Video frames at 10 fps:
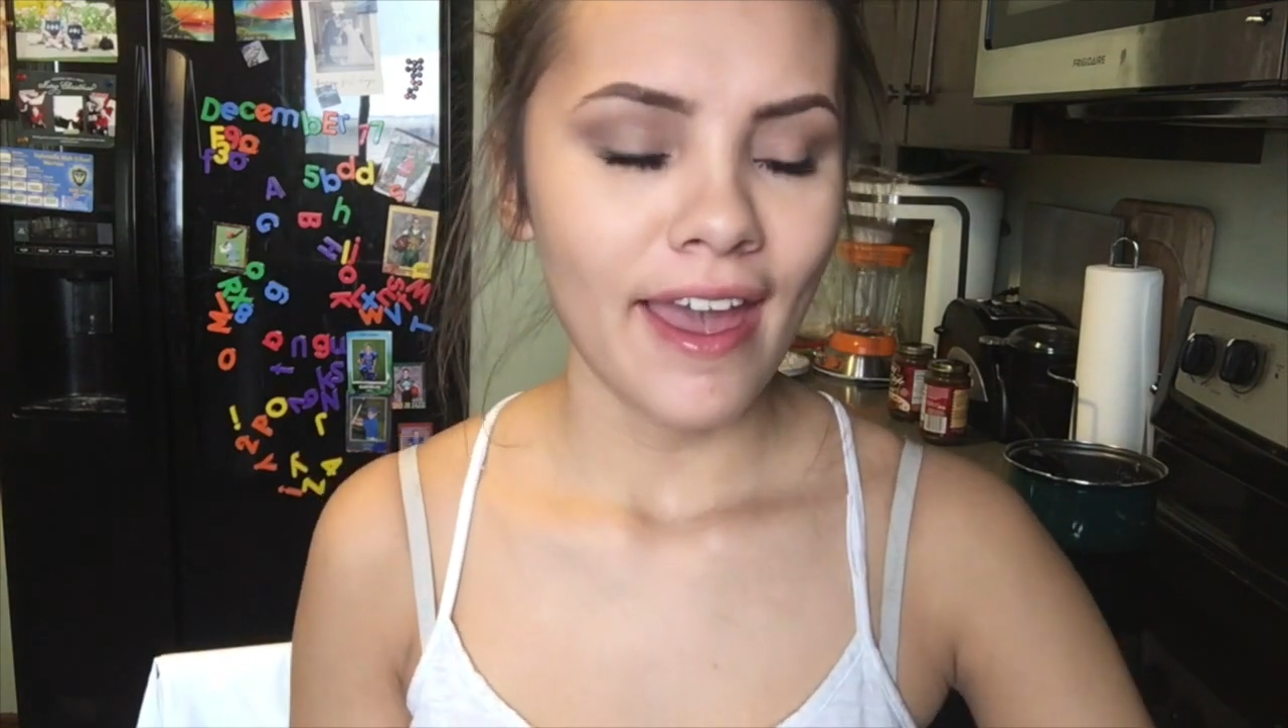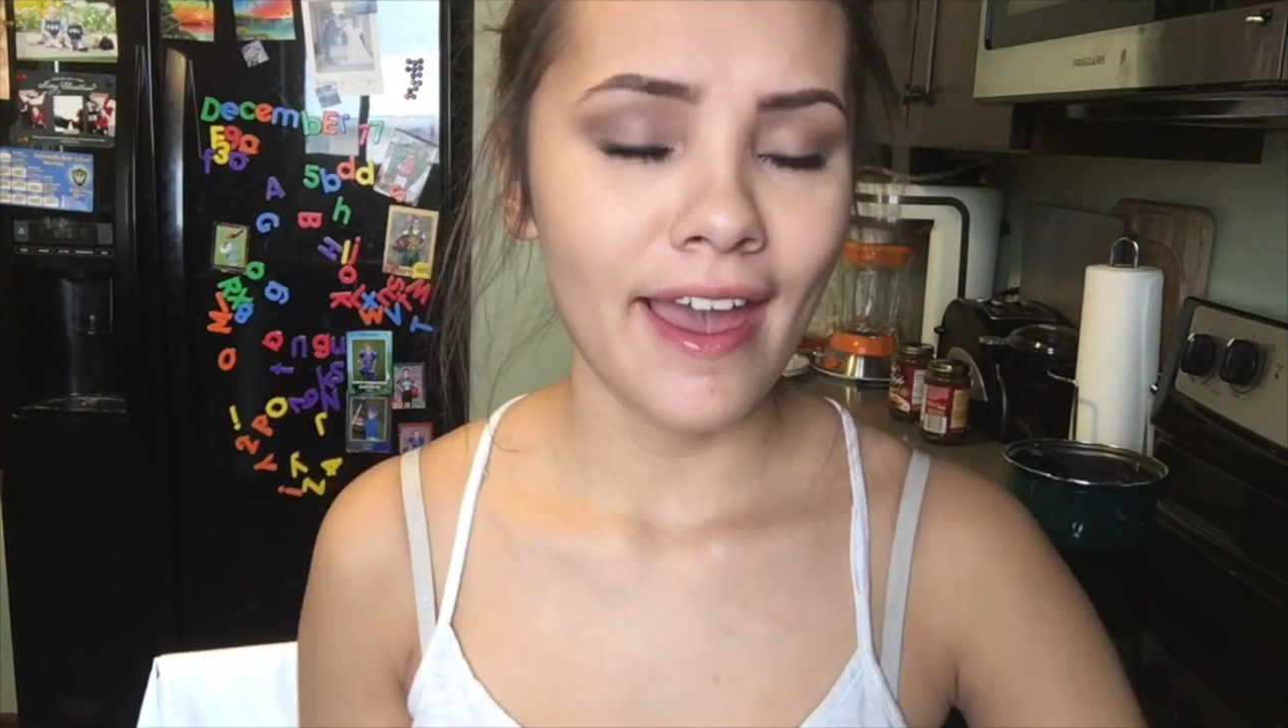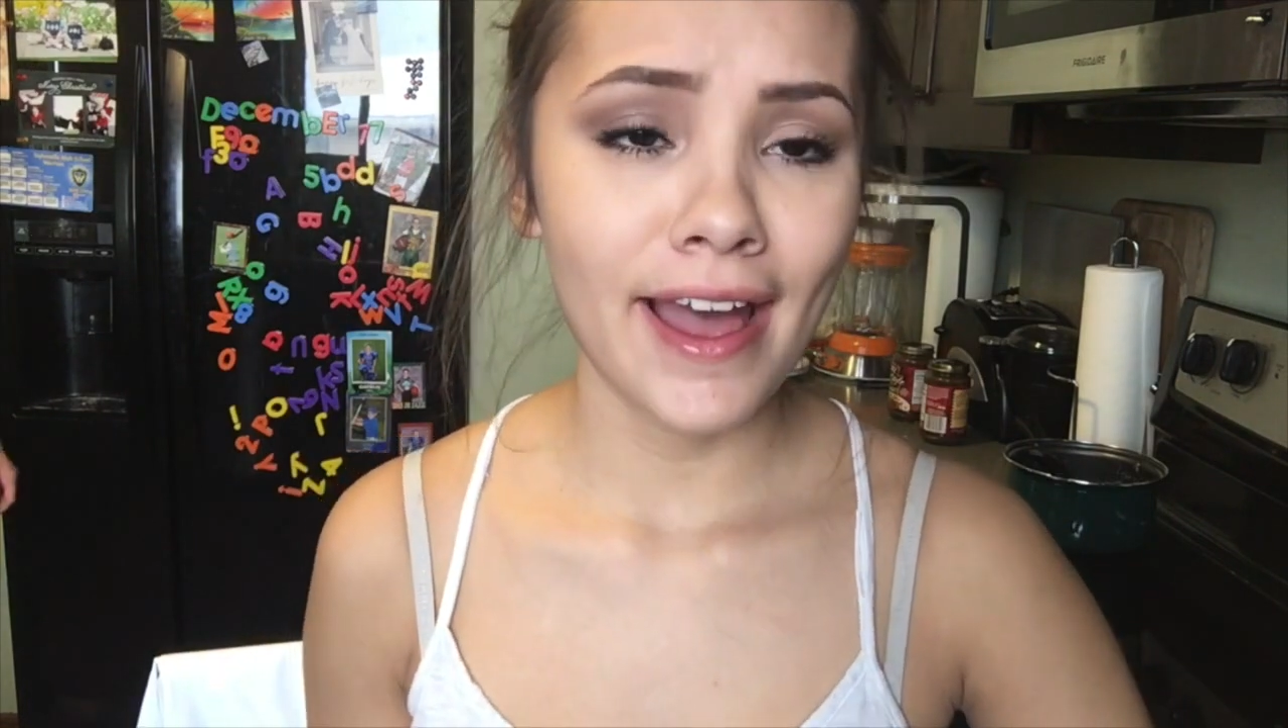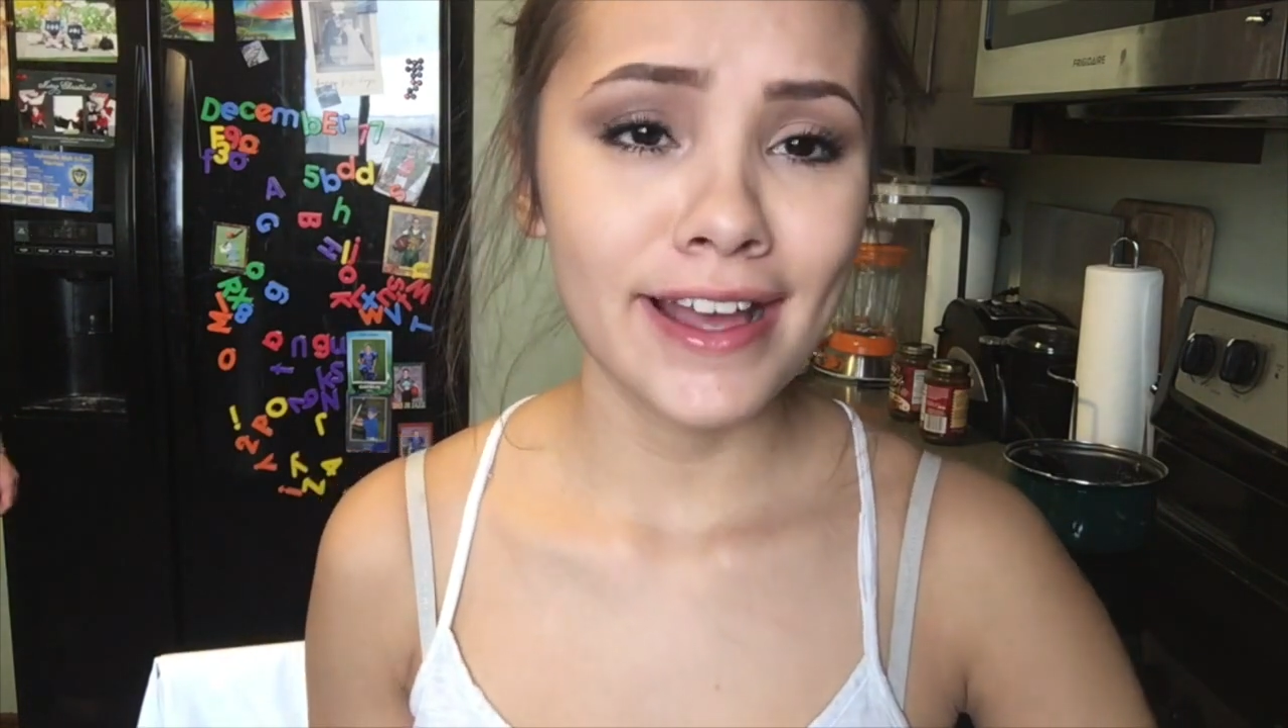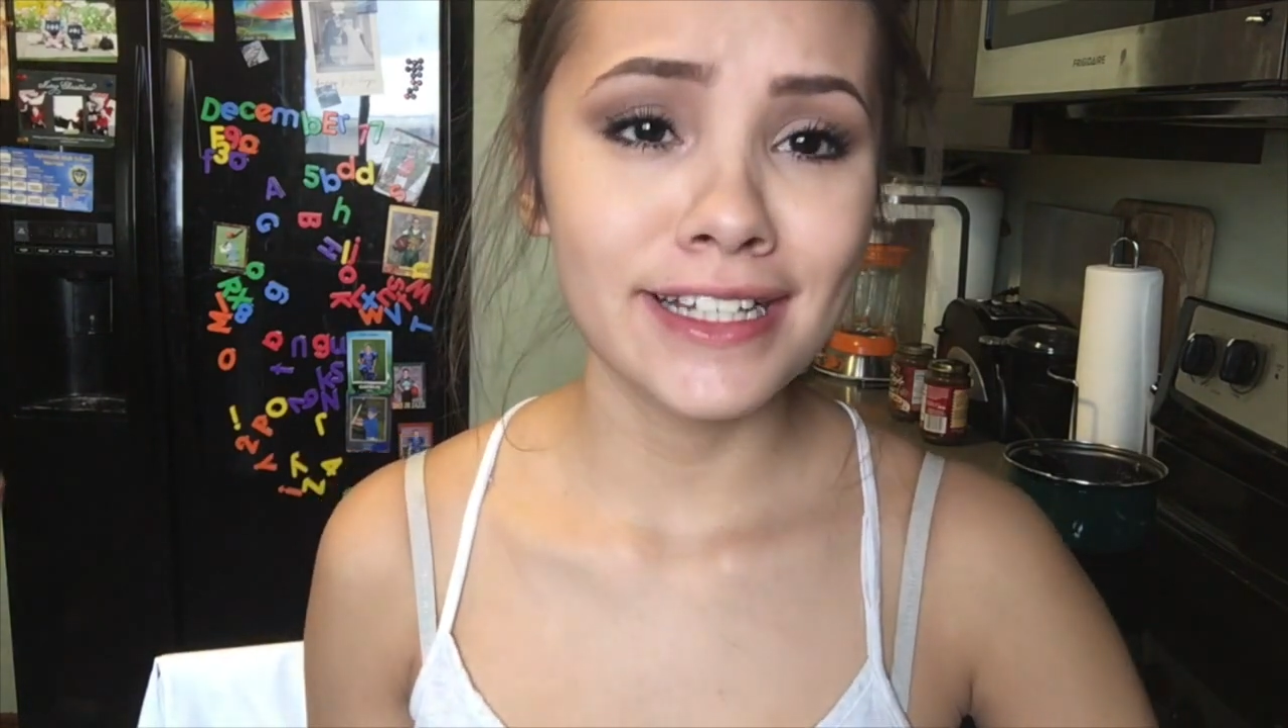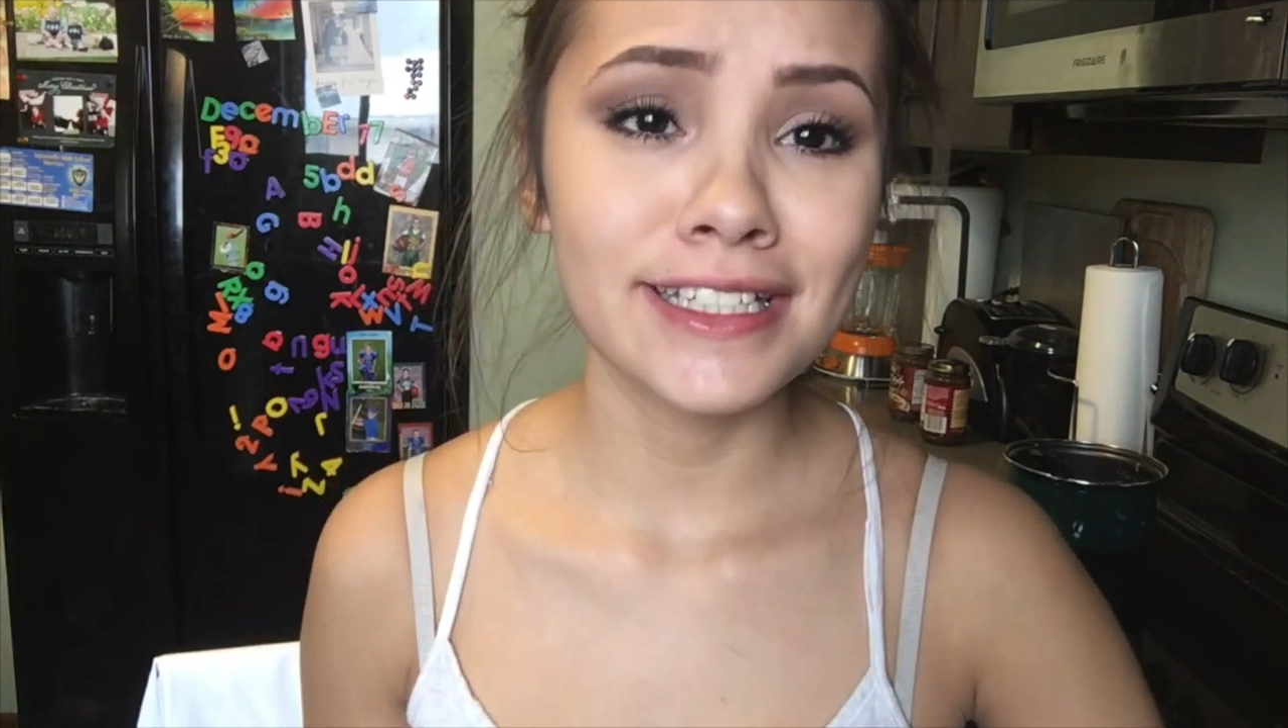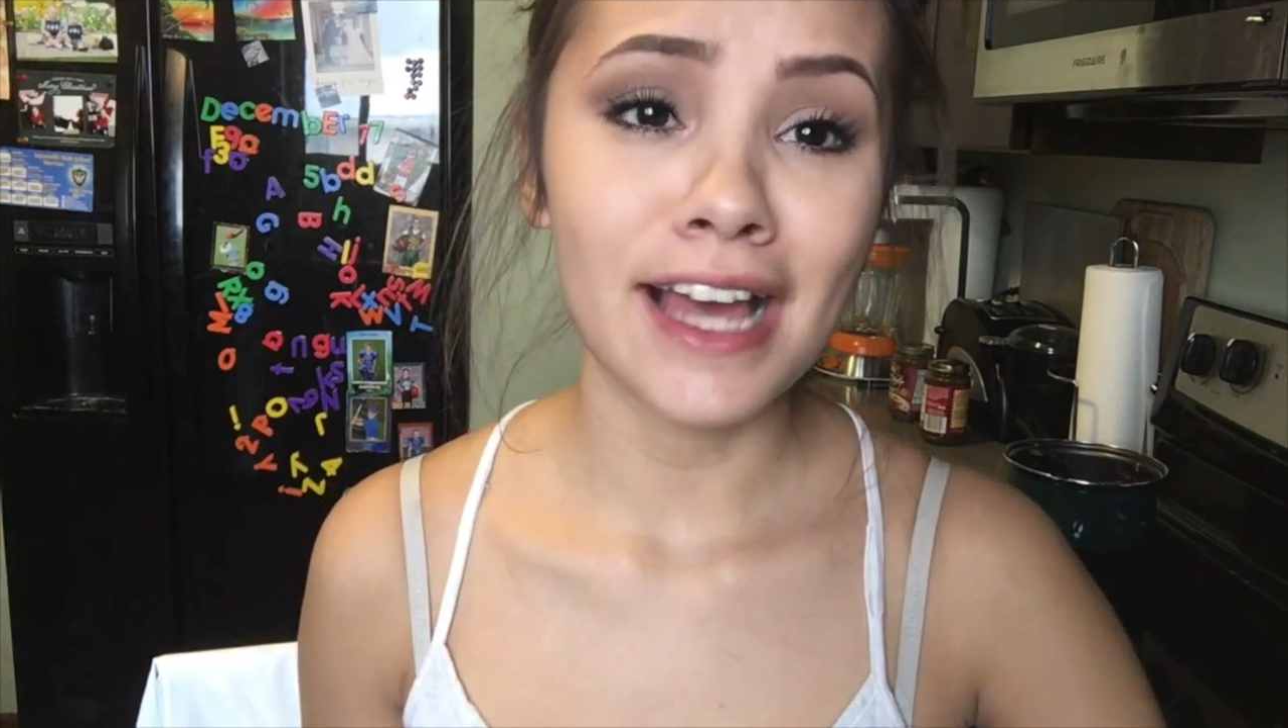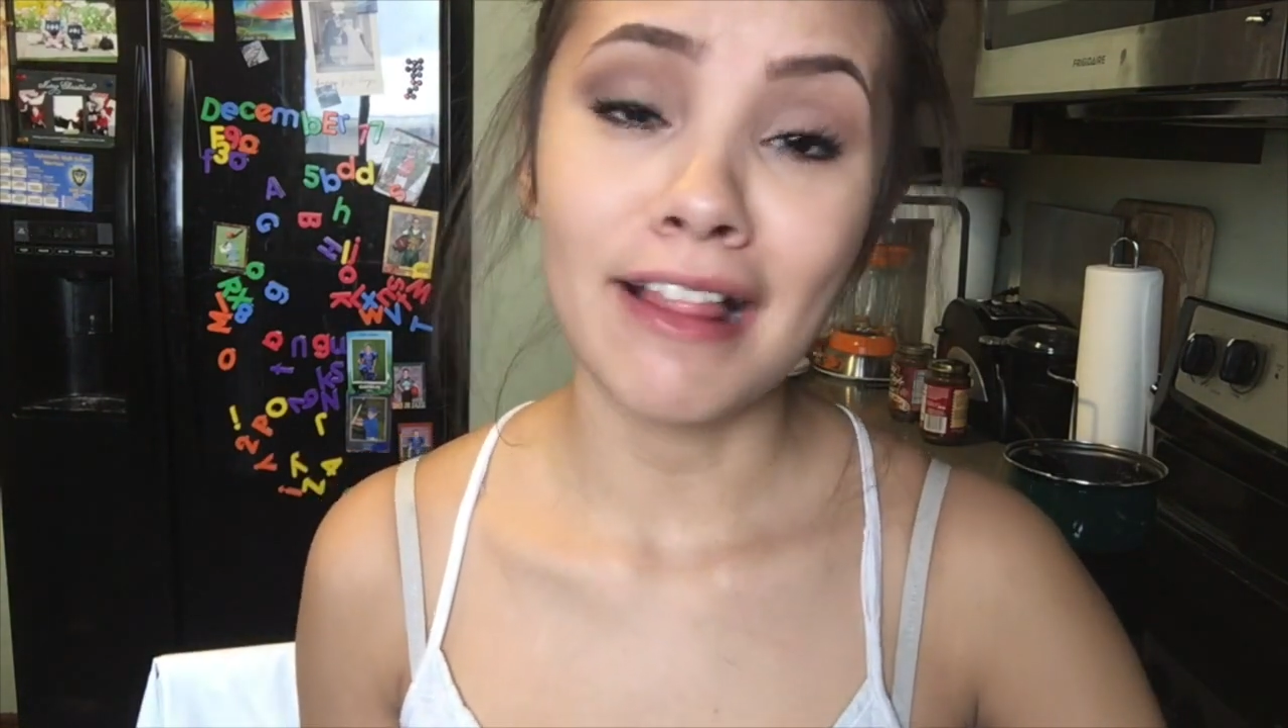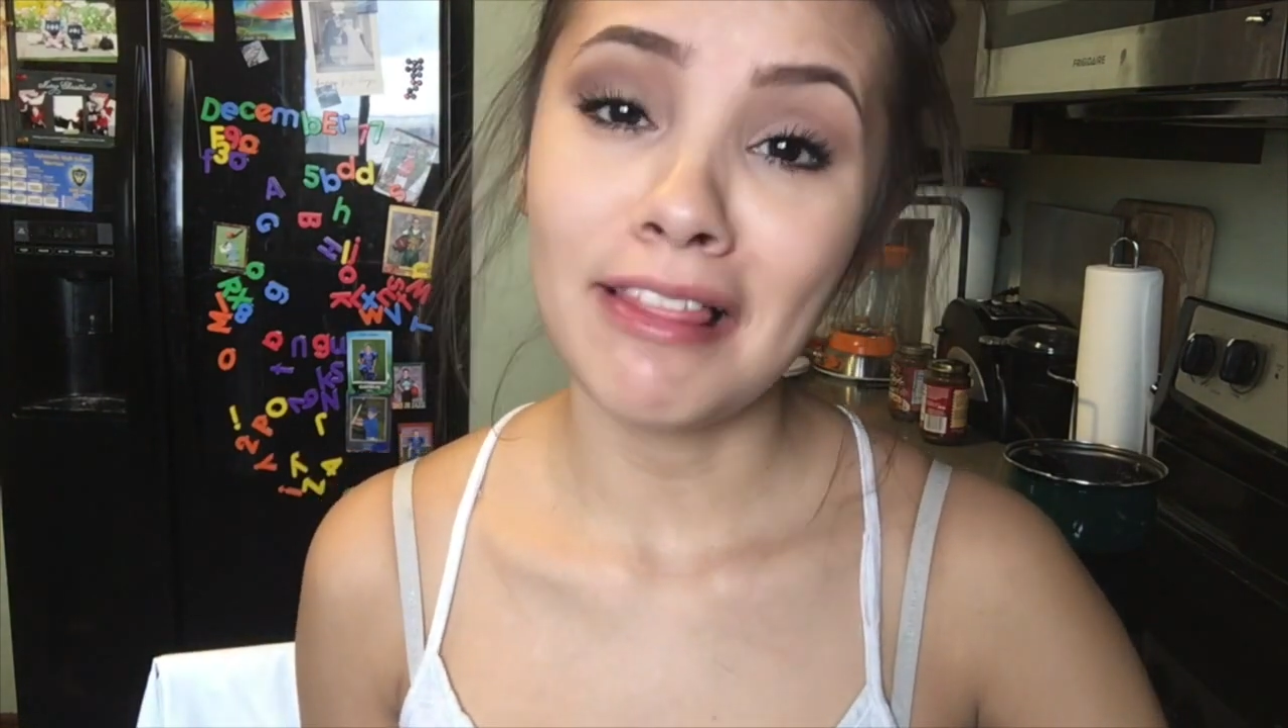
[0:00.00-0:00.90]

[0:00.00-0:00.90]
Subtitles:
And